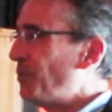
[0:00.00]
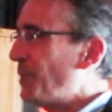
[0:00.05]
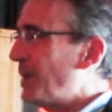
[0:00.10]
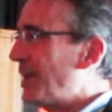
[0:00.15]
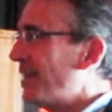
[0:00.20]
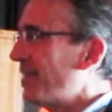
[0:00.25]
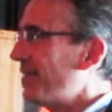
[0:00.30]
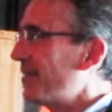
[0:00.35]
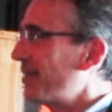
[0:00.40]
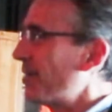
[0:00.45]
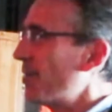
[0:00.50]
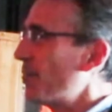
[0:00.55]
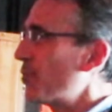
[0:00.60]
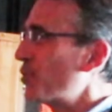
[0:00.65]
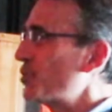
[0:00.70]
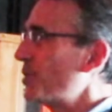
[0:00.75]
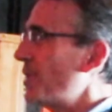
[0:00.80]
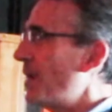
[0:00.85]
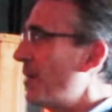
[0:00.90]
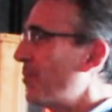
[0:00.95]
we get into
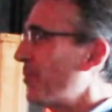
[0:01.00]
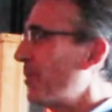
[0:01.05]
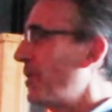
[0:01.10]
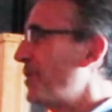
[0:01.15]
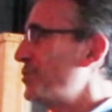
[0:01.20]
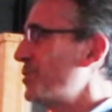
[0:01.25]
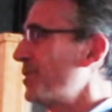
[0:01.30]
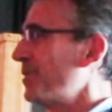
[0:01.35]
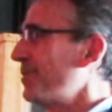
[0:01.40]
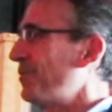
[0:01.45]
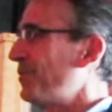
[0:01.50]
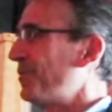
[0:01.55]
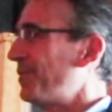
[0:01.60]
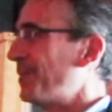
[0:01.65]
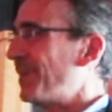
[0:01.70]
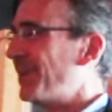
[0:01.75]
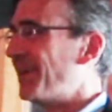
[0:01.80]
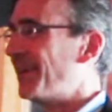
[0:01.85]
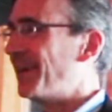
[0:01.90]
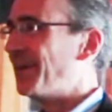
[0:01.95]
commercial operations,
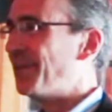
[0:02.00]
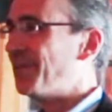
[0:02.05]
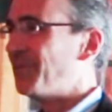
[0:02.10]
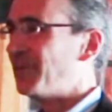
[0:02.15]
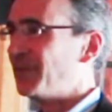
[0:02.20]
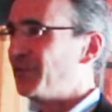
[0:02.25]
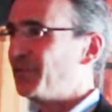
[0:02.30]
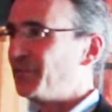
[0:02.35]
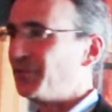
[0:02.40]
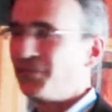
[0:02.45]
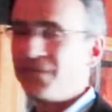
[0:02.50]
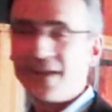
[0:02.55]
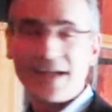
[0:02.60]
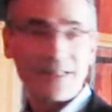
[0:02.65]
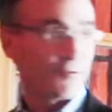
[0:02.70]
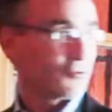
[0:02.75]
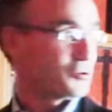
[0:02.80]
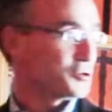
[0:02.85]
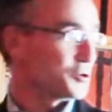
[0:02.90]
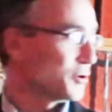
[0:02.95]
this should
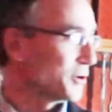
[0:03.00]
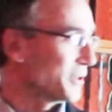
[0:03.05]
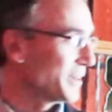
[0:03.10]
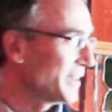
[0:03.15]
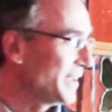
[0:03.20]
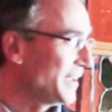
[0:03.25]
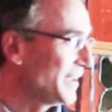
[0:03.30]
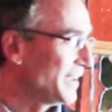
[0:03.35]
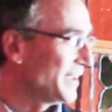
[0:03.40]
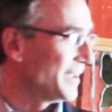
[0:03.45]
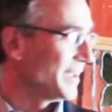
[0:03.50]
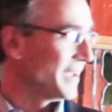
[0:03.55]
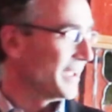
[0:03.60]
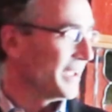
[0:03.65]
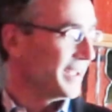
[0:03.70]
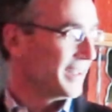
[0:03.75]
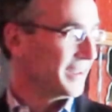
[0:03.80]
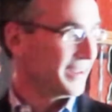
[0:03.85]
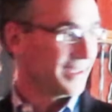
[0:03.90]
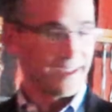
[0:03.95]
follow shortly,
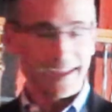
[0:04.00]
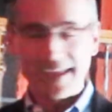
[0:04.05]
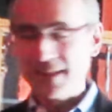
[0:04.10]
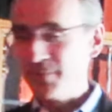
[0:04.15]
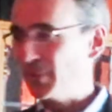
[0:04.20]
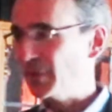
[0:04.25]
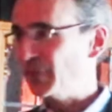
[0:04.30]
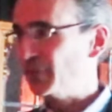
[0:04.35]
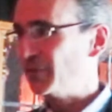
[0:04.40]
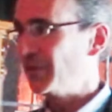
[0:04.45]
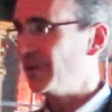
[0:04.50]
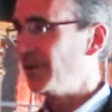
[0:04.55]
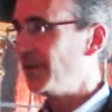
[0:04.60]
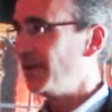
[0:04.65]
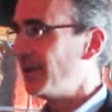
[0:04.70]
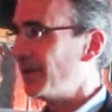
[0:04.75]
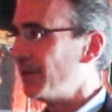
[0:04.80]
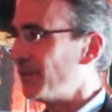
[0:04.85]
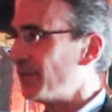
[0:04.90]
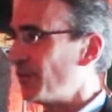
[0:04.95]
and
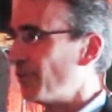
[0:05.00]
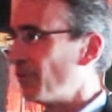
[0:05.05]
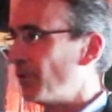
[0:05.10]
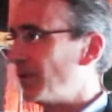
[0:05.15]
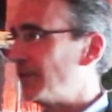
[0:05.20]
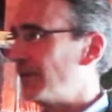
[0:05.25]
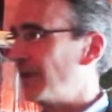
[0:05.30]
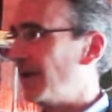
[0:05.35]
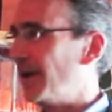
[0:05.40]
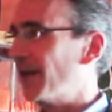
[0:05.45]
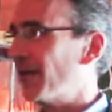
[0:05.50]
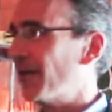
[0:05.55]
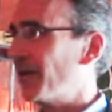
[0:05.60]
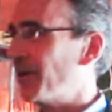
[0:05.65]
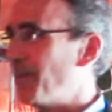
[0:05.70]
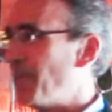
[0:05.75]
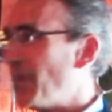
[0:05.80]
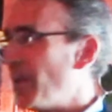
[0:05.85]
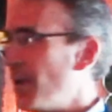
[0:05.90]
NBC has agreed to air it.